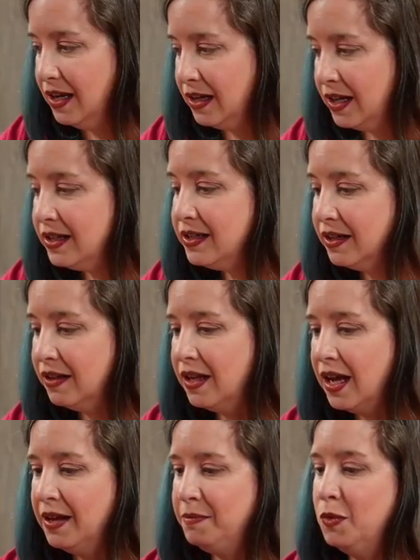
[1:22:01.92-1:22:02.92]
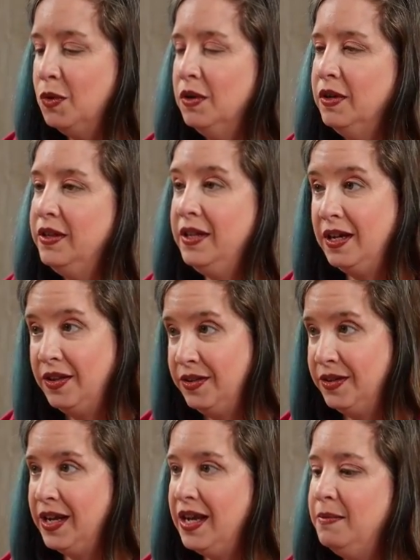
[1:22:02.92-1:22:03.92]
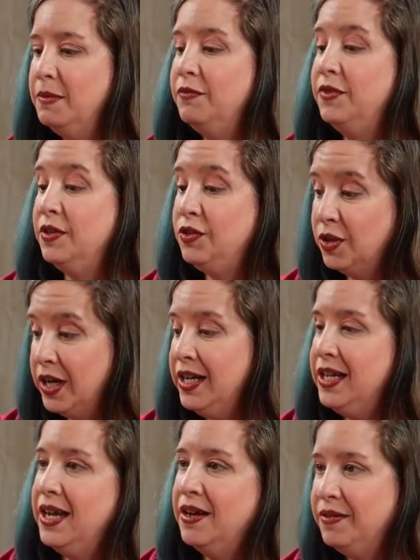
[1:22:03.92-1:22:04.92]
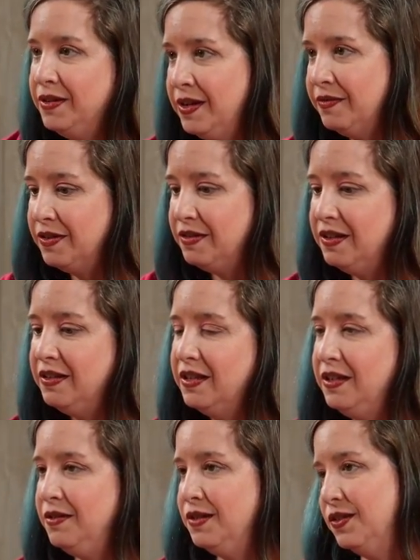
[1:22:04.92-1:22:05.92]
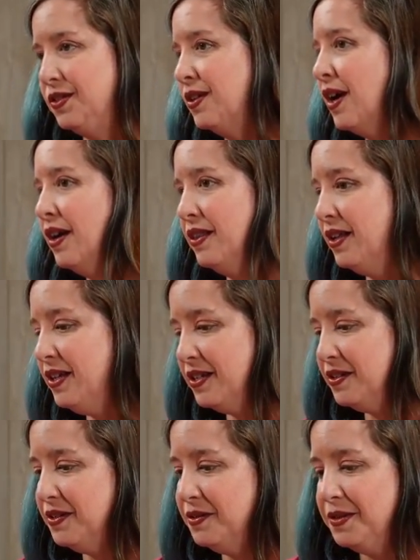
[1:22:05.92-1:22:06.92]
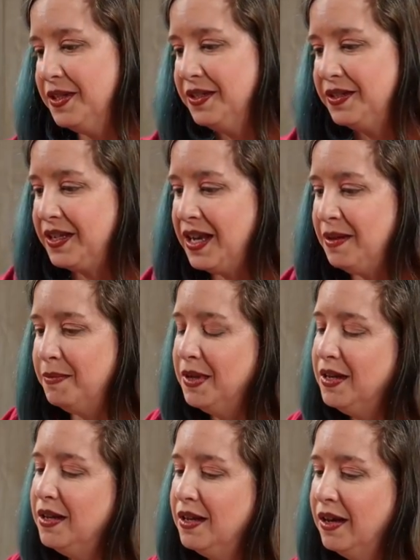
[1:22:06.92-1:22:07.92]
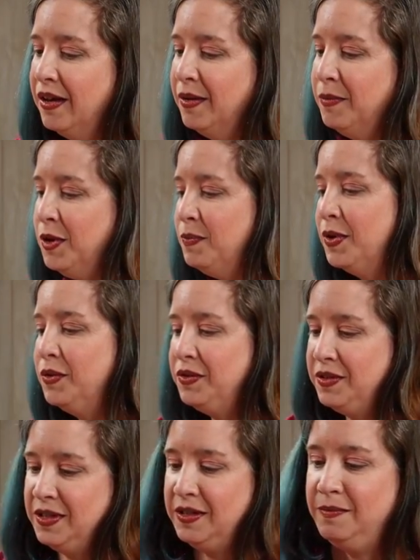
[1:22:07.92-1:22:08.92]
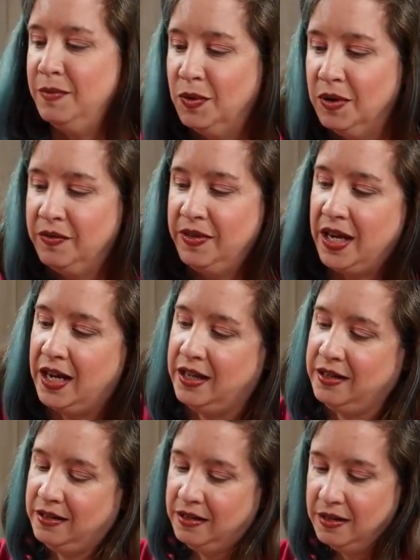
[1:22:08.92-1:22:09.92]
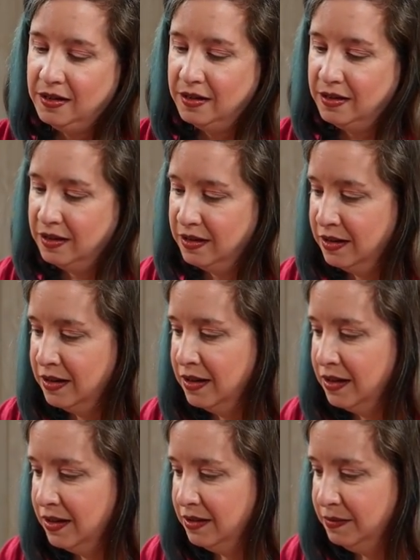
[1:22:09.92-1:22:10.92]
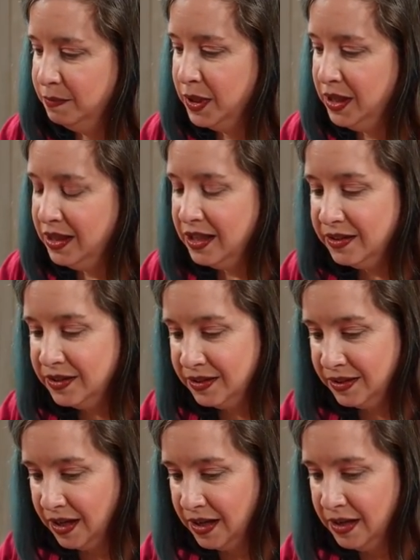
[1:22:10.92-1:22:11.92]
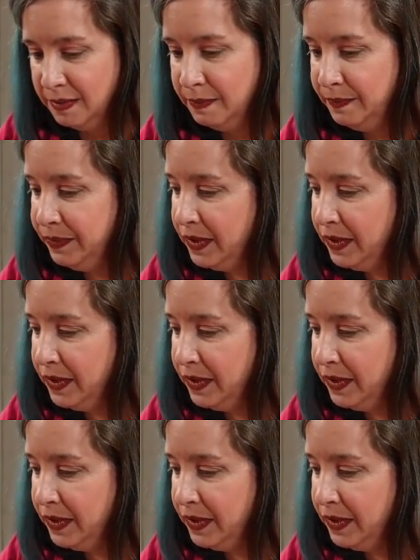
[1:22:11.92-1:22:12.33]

And I did a lot more in the other game of the trading out and everything that you just saw Lincoln do in right. this game. Um, we both did more of that. Uh, but this time,